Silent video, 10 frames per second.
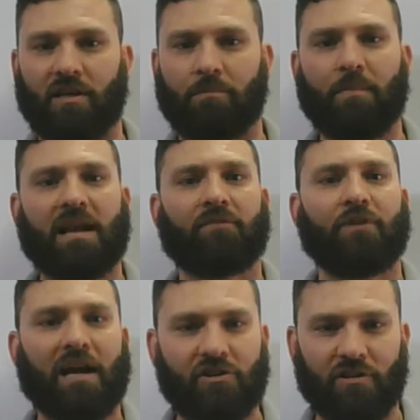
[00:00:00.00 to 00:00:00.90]

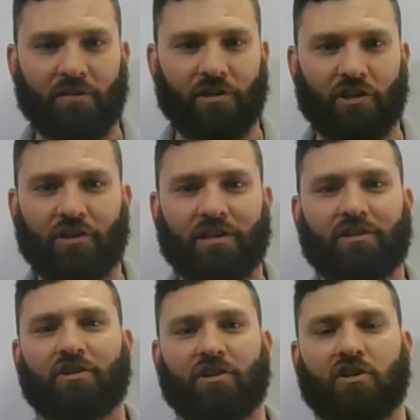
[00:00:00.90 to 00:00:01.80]
manufacturing of the good
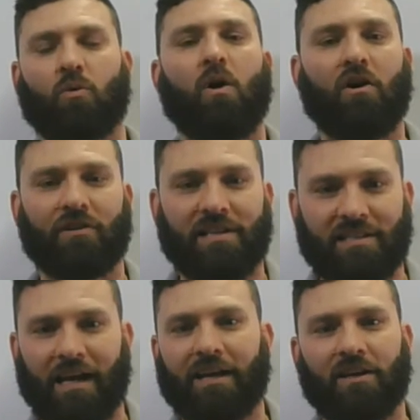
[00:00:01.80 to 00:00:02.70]
to the quality
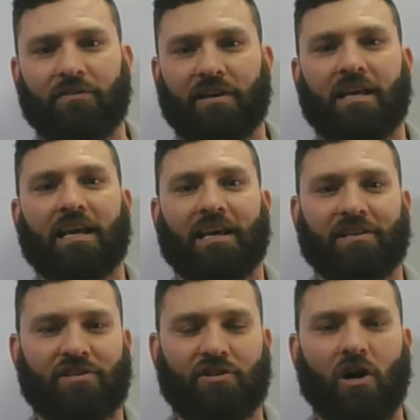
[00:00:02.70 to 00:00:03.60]
side of it,
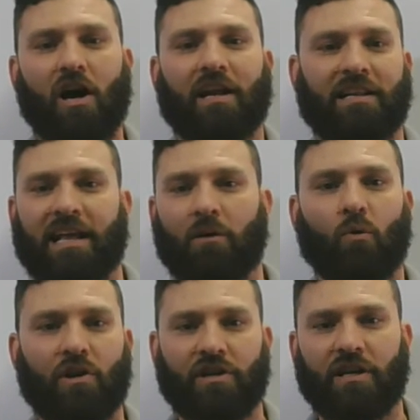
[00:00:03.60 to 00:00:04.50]
is taught in that
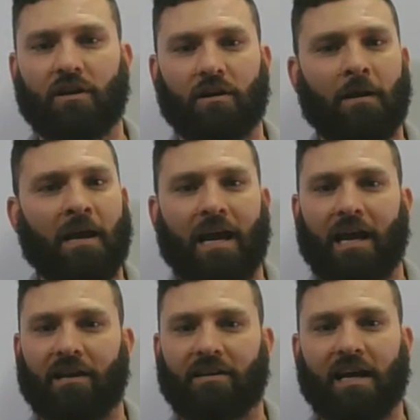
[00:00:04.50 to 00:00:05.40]
1 year.
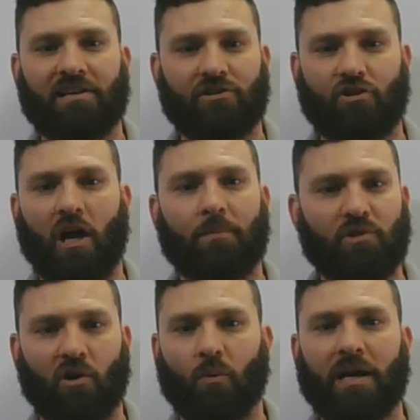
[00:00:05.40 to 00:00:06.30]
And guys, jobs
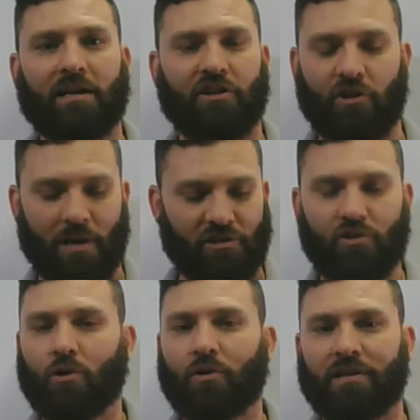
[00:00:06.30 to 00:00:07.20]
are awaiting you as
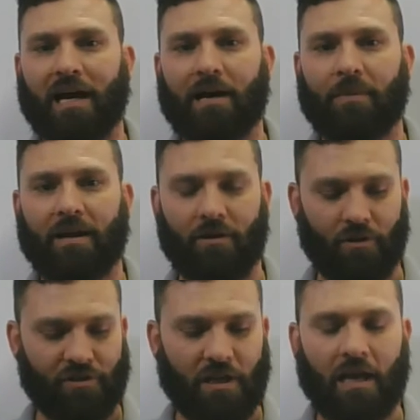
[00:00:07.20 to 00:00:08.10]
tool and die
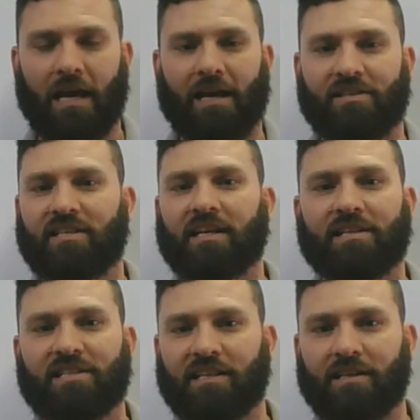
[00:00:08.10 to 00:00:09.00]
makers, as
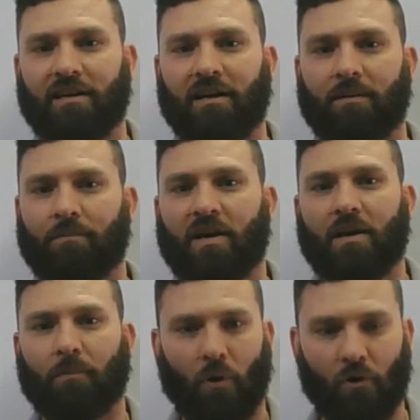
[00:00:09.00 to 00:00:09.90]
CNC
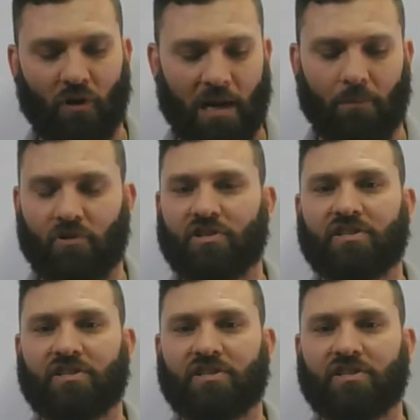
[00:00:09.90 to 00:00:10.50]
programmers,